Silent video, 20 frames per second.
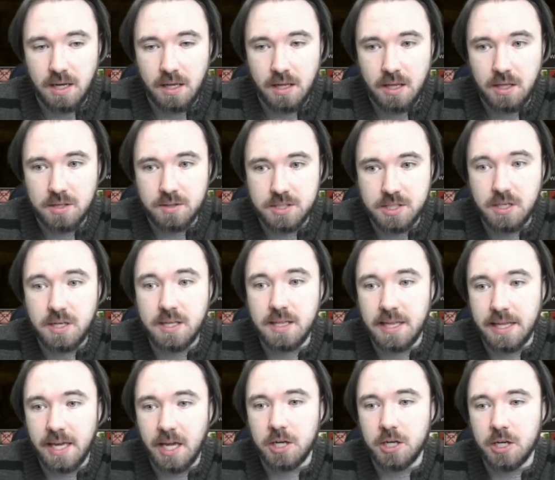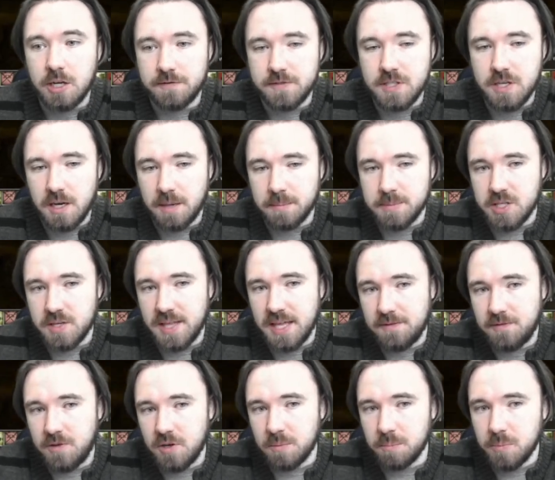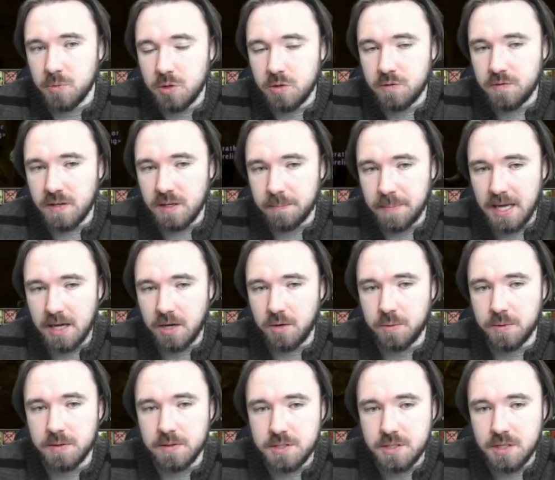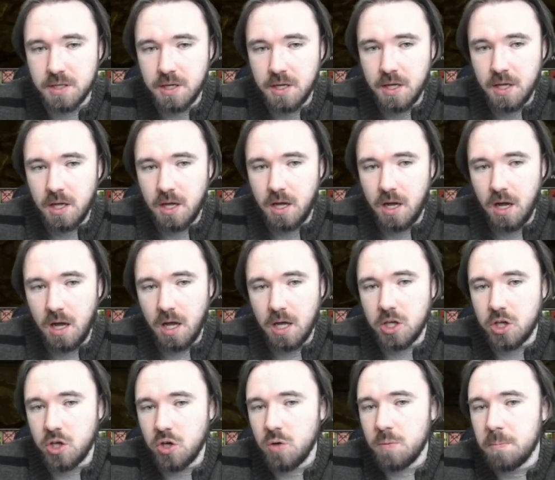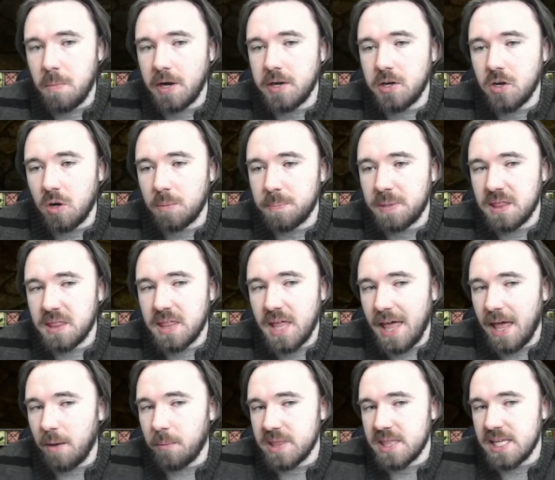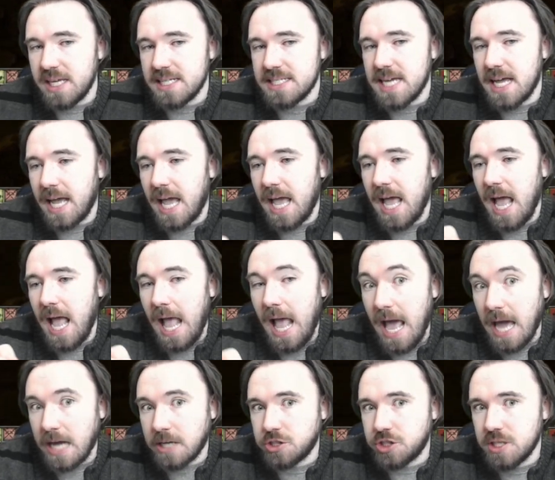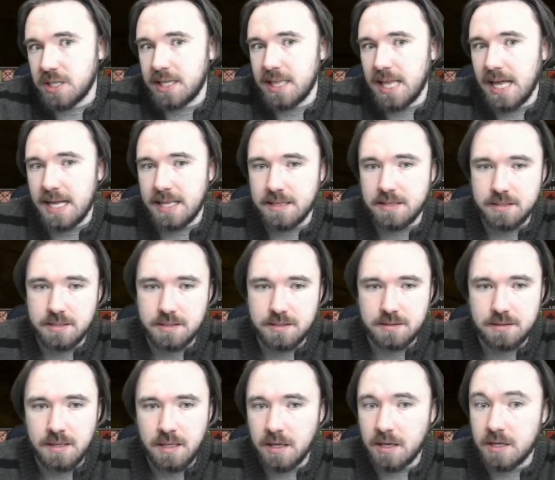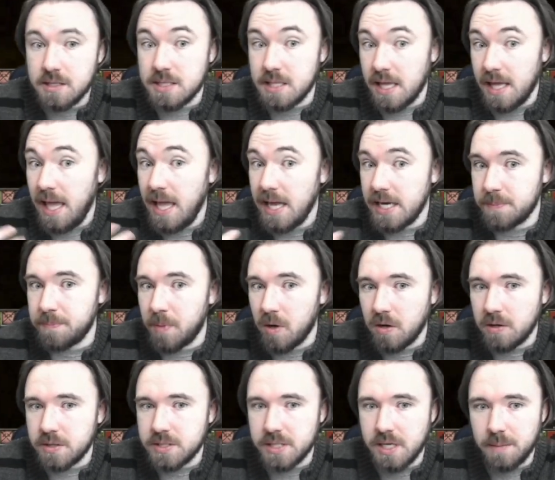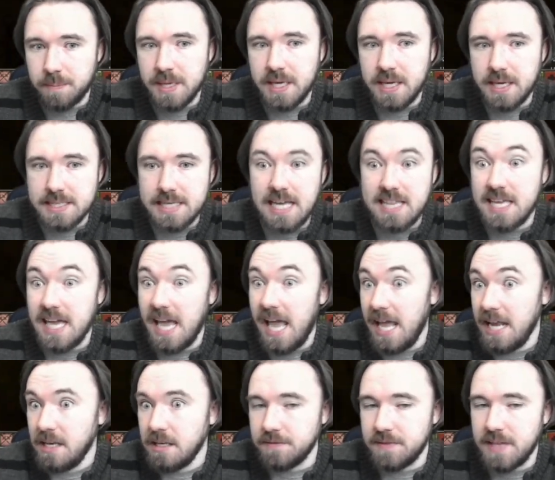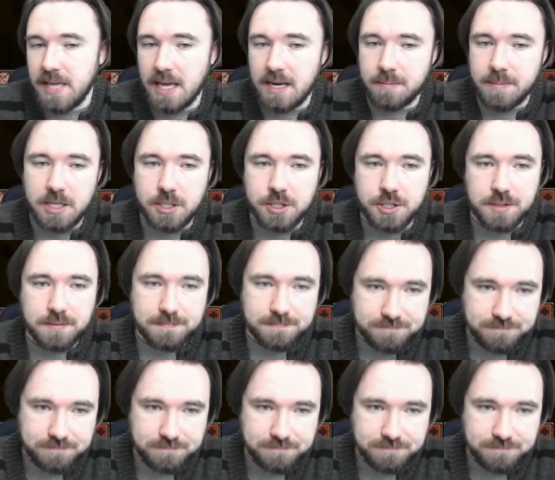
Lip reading: Certainly enough time so that if you're moving backwards, you might not be there when the attack actually lands, because the hitbox appears at the end of the animation.